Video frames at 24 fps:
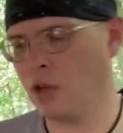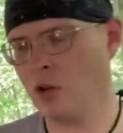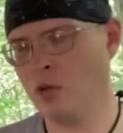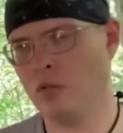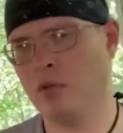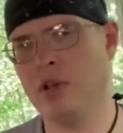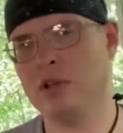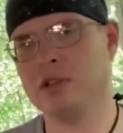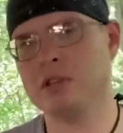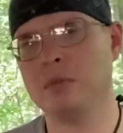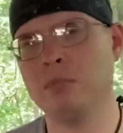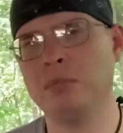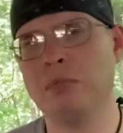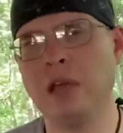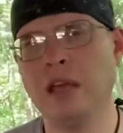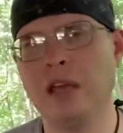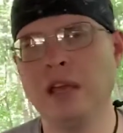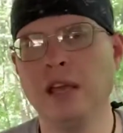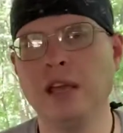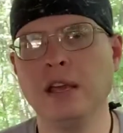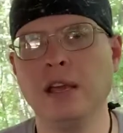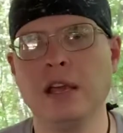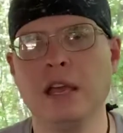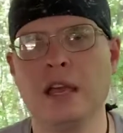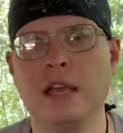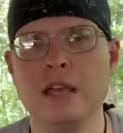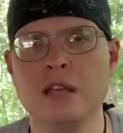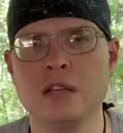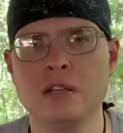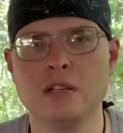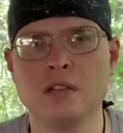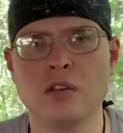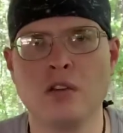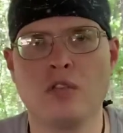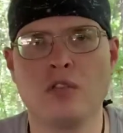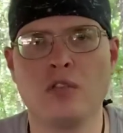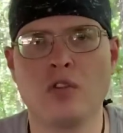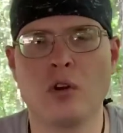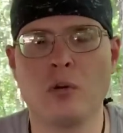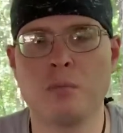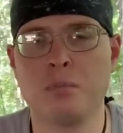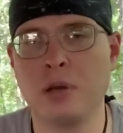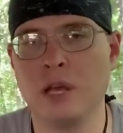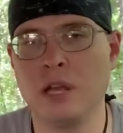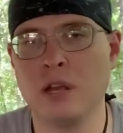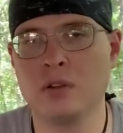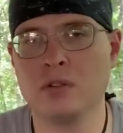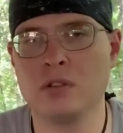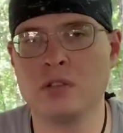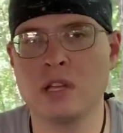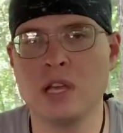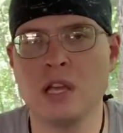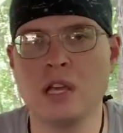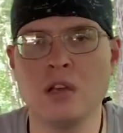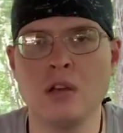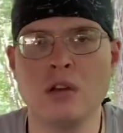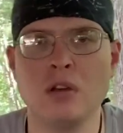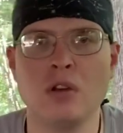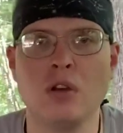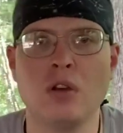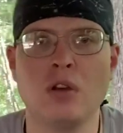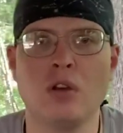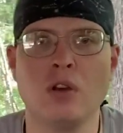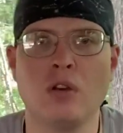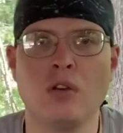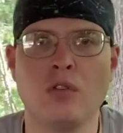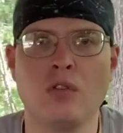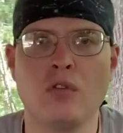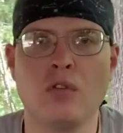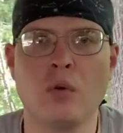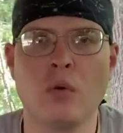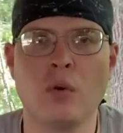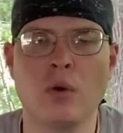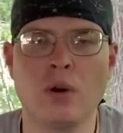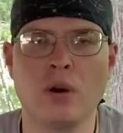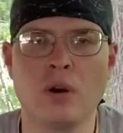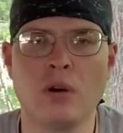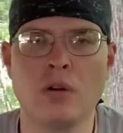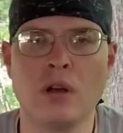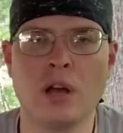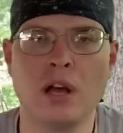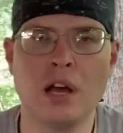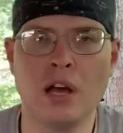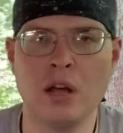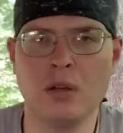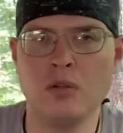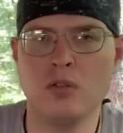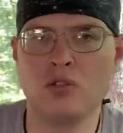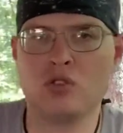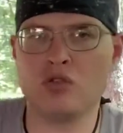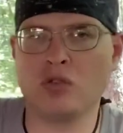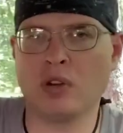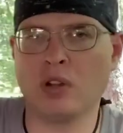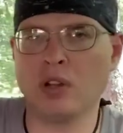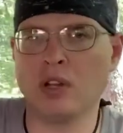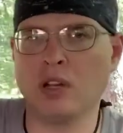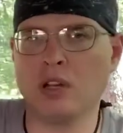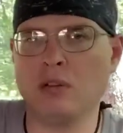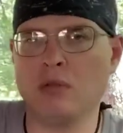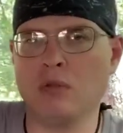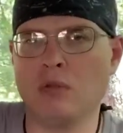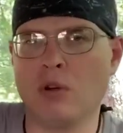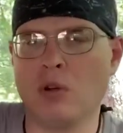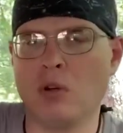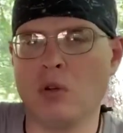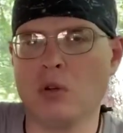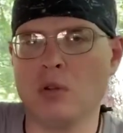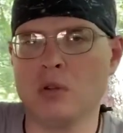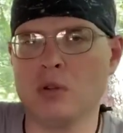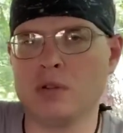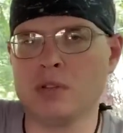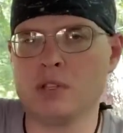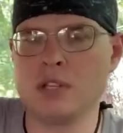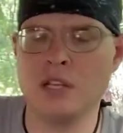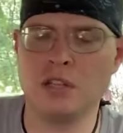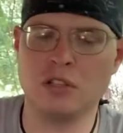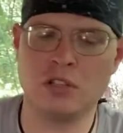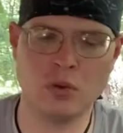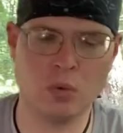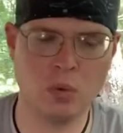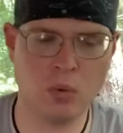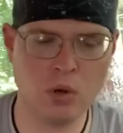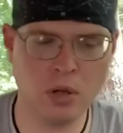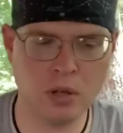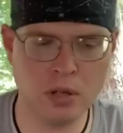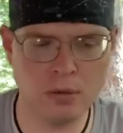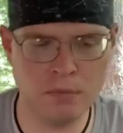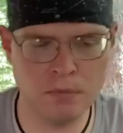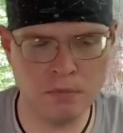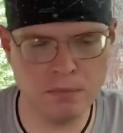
Reason being is for piercing, for drilling holes into wood,